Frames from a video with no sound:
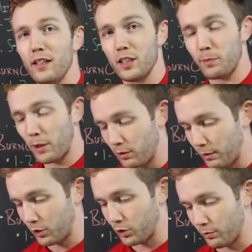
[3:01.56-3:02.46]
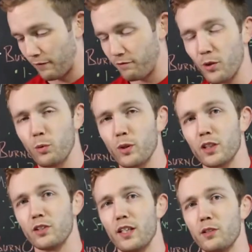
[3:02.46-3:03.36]
especially making sure my footwork
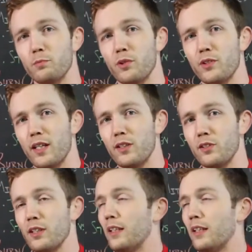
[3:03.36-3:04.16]
is nice and precise.